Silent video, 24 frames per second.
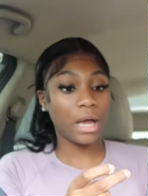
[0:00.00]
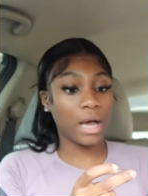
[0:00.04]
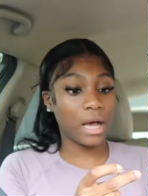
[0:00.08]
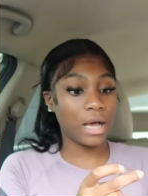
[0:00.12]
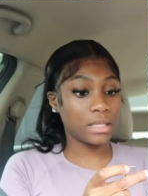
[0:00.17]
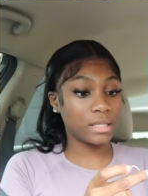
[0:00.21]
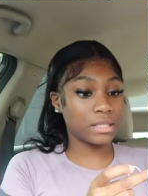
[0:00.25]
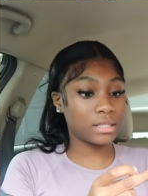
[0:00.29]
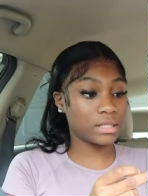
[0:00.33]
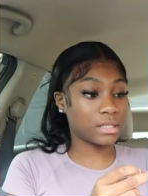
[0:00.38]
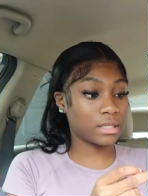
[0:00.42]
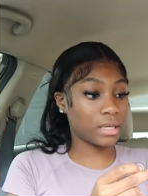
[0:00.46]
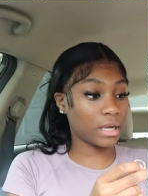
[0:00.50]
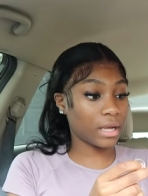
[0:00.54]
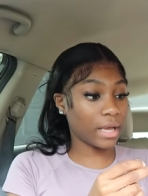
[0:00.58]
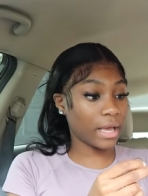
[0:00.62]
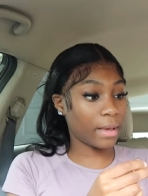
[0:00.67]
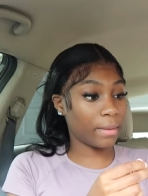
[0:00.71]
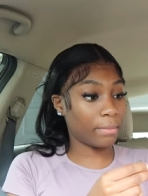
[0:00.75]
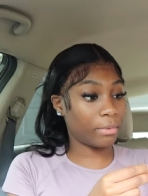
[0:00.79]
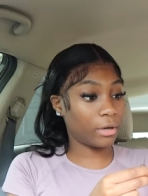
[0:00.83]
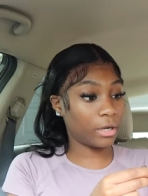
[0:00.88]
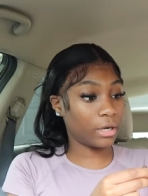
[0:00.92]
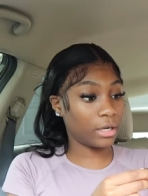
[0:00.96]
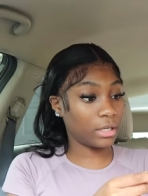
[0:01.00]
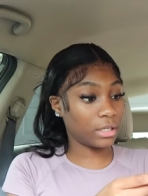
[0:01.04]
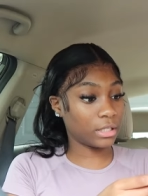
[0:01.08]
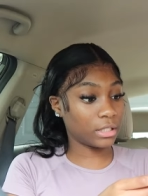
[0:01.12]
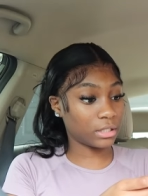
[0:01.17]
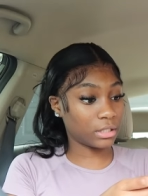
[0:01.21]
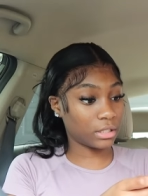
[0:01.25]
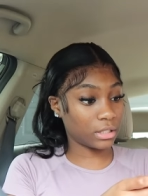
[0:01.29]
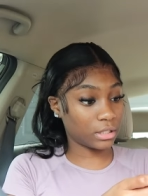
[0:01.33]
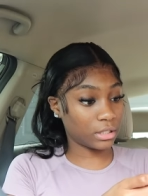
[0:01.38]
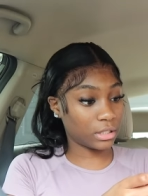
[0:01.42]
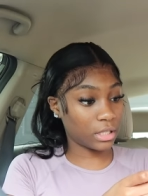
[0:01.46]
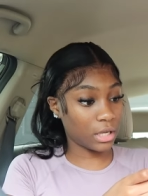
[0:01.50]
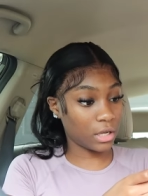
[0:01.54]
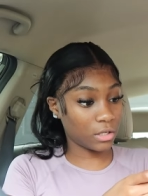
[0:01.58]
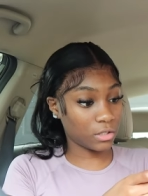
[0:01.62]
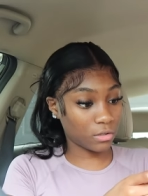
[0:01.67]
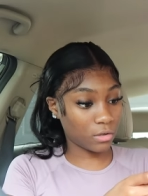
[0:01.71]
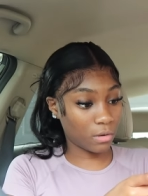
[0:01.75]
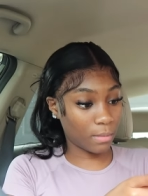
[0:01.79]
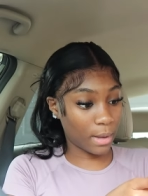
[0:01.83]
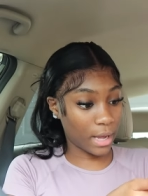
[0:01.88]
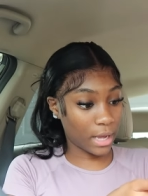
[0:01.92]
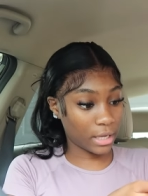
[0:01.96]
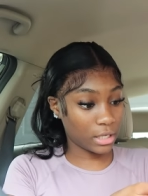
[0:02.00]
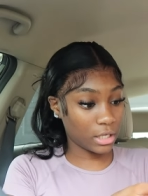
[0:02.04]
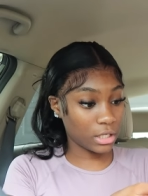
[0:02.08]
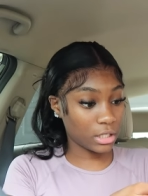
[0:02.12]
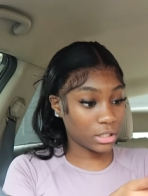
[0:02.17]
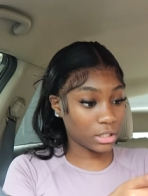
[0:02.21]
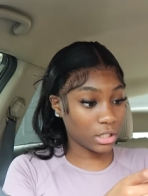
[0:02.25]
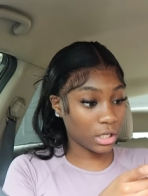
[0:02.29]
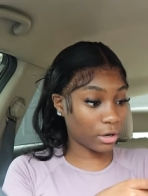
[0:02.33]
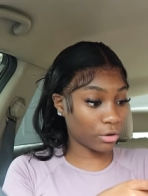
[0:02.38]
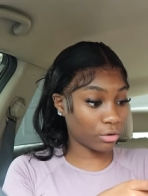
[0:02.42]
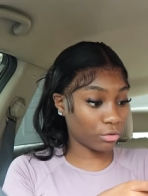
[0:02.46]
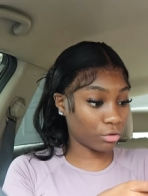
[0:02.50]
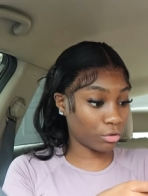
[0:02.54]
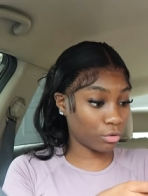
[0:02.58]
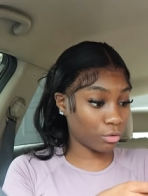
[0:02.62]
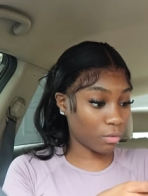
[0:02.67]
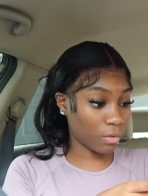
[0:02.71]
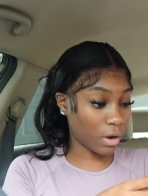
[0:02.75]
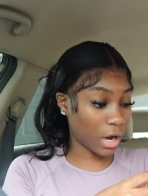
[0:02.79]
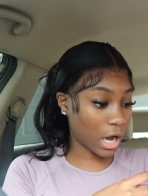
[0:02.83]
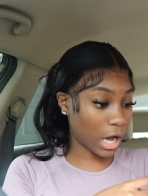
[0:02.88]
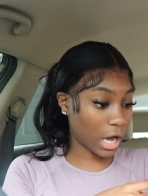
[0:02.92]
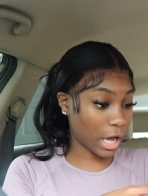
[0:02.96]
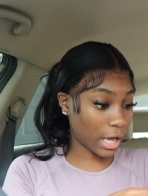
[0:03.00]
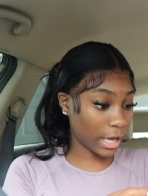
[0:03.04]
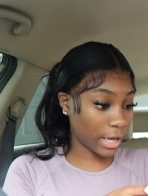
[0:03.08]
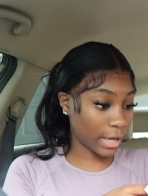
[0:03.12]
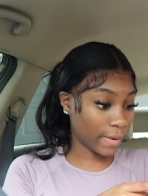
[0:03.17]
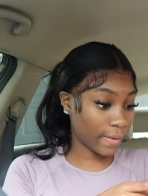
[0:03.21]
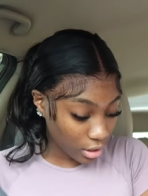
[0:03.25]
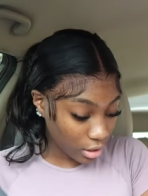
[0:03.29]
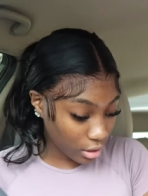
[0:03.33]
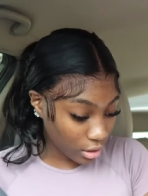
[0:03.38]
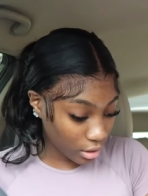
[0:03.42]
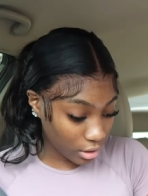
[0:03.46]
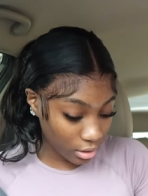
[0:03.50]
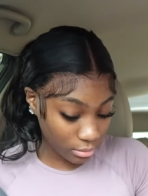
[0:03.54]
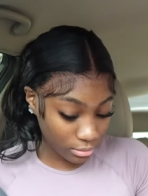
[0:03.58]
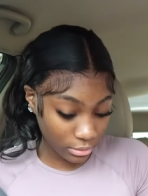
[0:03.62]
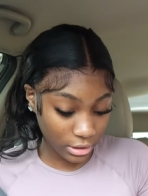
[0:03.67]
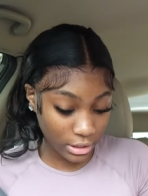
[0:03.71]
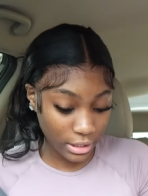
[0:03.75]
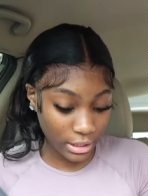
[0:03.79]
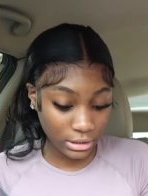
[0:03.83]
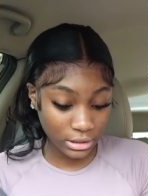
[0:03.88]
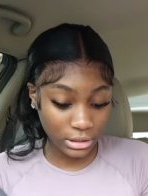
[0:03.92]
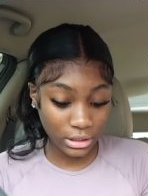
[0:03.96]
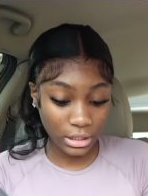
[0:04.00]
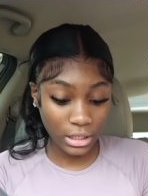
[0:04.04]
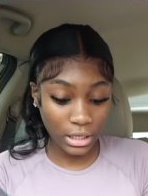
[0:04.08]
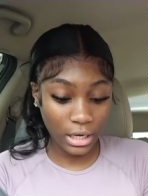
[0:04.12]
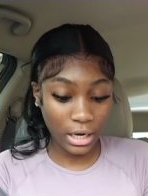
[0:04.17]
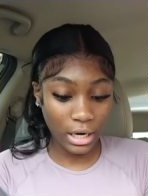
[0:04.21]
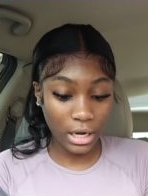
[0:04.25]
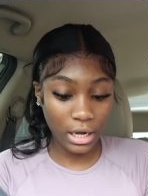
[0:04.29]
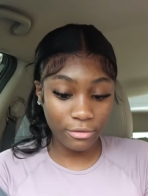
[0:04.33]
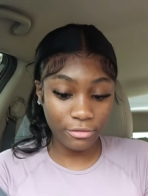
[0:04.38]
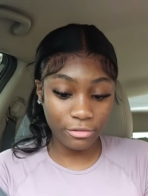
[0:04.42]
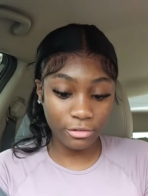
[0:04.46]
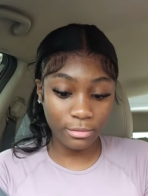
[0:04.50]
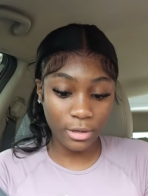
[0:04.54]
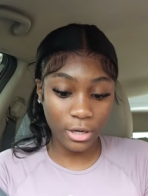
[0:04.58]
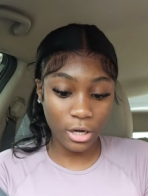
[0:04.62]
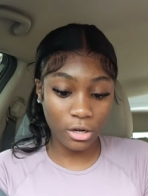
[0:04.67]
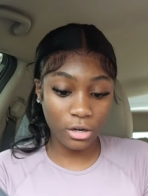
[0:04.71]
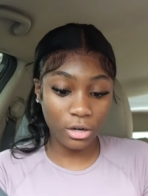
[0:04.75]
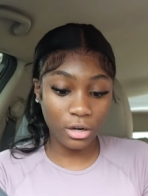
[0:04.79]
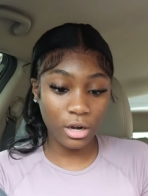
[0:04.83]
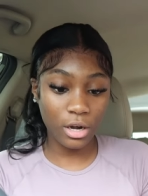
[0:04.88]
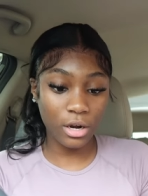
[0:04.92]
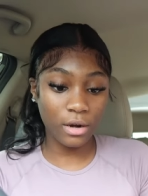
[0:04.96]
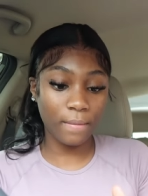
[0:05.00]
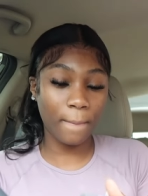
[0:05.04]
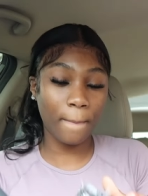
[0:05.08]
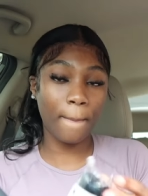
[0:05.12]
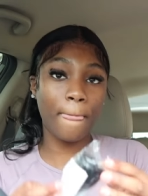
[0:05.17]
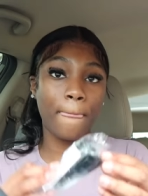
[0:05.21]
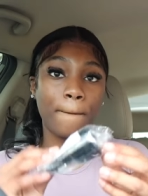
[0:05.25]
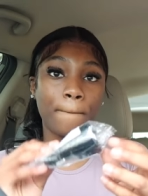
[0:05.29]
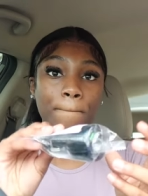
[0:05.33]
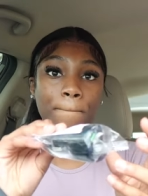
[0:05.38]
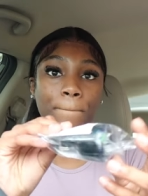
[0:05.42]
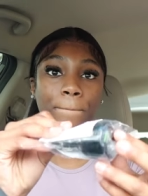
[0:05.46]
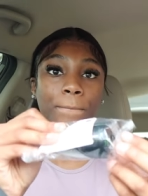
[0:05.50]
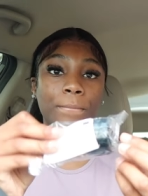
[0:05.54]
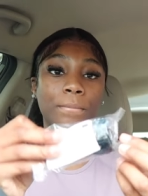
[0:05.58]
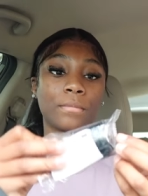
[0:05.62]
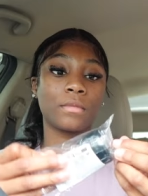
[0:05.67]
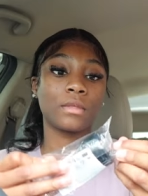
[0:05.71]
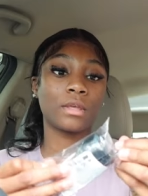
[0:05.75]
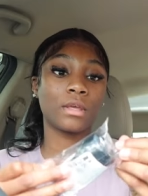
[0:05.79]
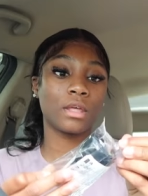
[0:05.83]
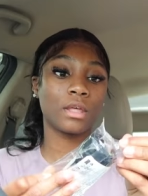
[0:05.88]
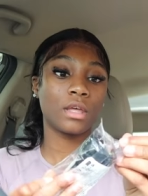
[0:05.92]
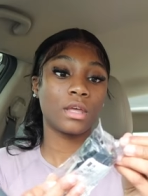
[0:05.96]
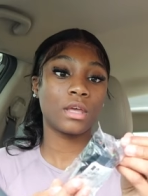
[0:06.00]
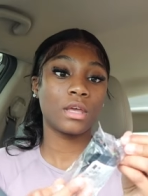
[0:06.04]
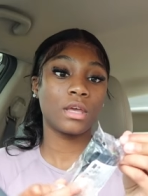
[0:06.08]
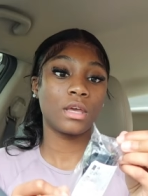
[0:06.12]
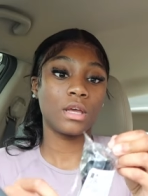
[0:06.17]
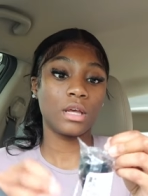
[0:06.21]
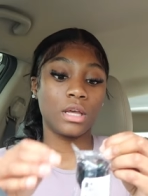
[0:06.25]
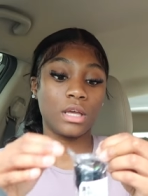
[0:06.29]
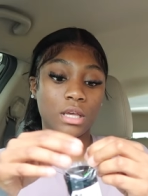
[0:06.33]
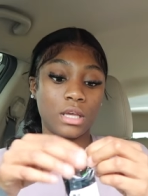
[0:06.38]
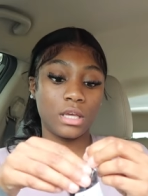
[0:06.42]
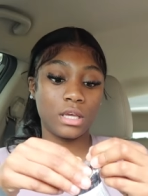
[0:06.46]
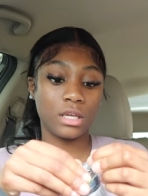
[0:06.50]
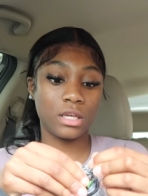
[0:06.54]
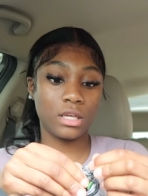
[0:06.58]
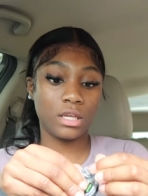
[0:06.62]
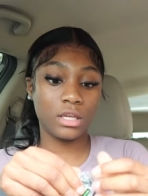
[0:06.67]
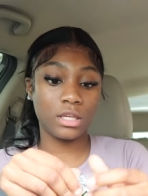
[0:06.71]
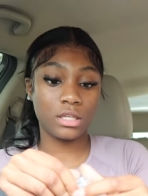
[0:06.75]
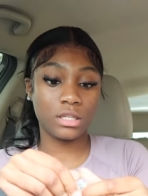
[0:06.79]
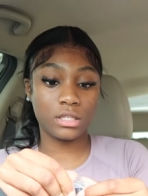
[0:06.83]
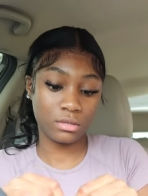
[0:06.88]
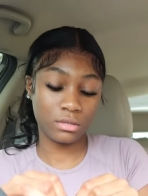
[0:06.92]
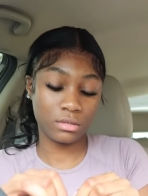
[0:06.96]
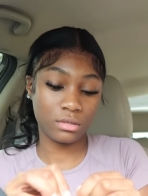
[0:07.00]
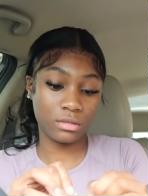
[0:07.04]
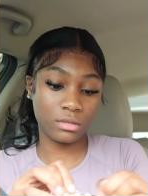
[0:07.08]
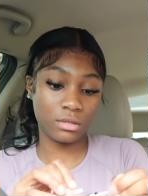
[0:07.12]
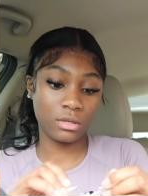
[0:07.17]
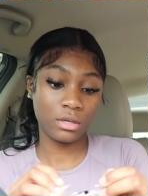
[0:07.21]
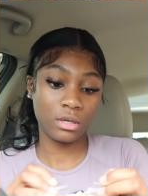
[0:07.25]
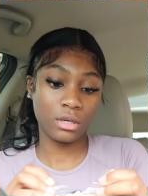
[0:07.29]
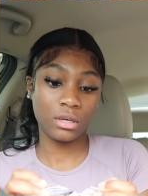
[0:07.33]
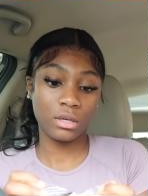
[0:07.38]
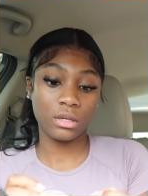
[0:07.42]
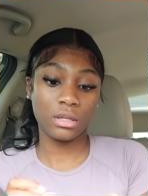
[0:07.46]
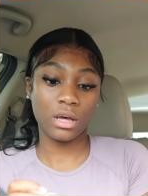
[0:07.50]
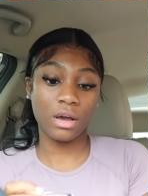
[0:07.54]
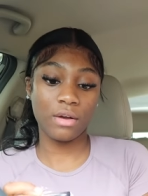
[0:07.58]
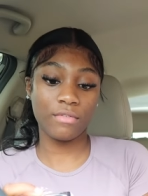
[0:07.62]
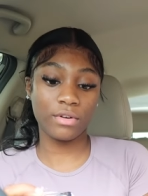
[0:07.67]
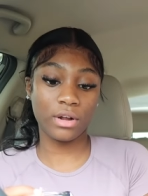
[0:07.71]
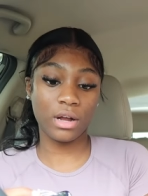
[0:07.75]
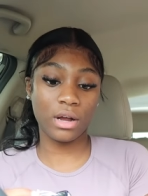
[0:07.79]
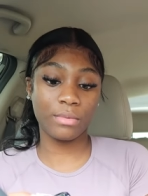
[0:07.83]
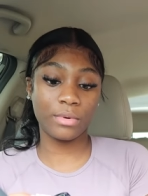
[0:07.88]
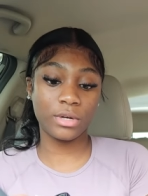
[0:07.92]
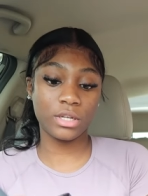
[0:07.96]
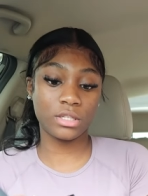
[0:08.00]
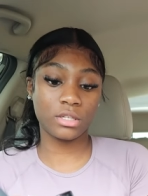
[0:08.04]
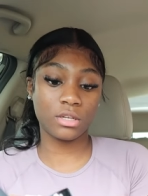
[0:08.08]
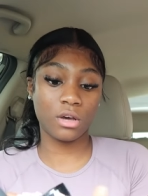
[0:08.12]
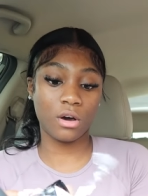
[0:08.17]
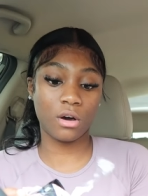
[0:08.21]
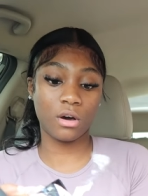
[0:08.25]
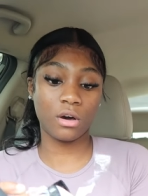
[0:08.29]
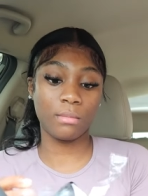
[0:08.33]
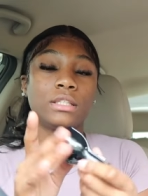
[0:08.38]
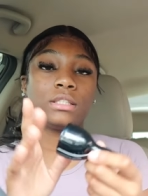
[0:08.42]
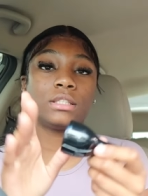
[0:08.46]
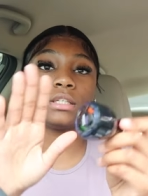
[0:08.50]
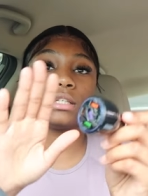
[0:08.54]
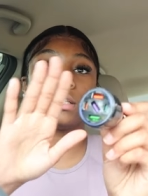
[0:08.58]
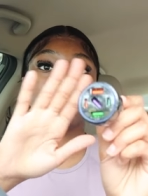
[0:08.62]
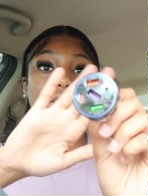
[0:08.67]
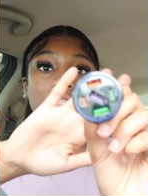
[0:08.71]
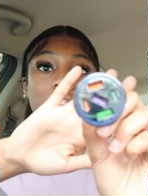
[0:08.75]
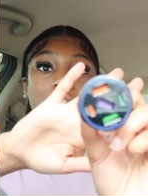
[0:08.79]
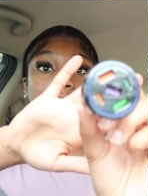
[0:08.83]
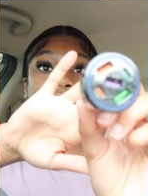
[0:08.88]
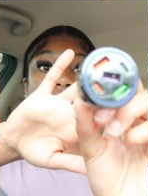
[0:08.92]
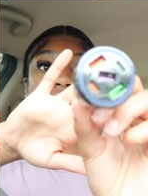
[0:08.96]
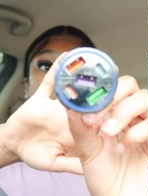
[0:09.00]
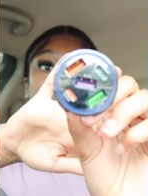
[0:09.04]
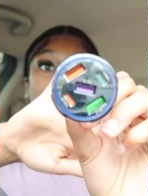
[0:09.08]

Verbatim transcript: i suck at putting these little things on my keychain i don't know why um, the next thing that I got for my car is I forgot what it's called. This is just so